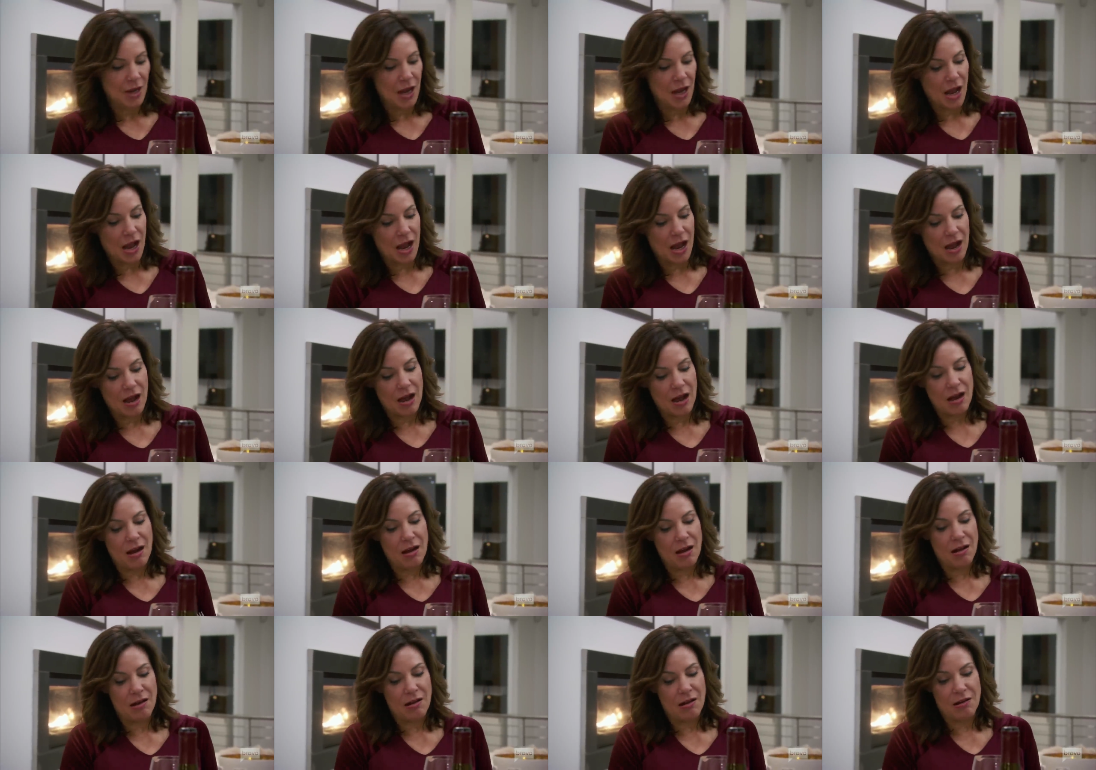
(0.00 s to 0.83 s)

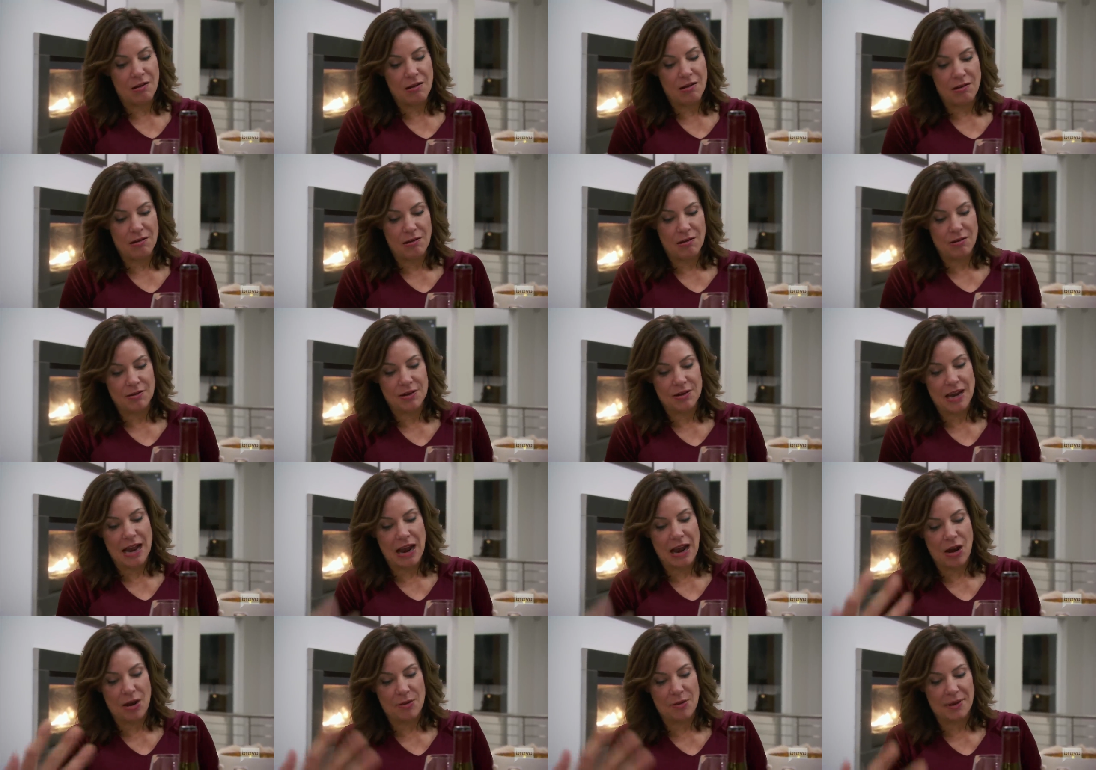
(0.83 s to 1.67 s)
Oh, Okay,
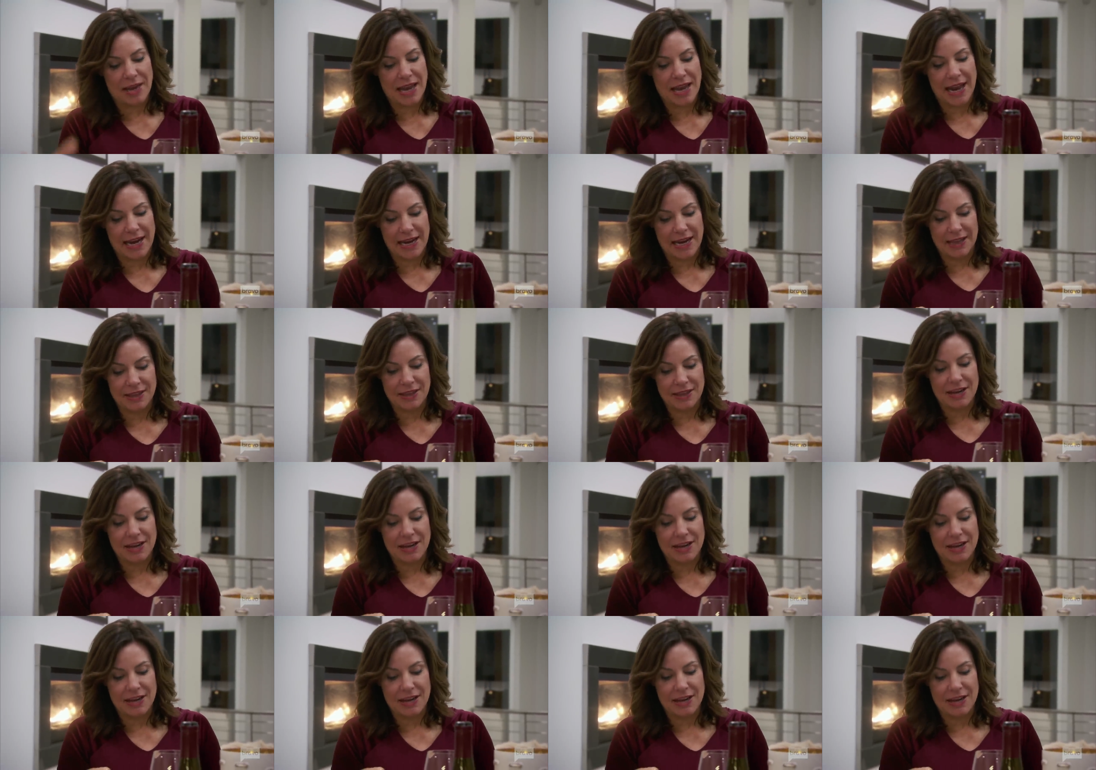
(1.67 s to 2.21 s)
now I'm getting the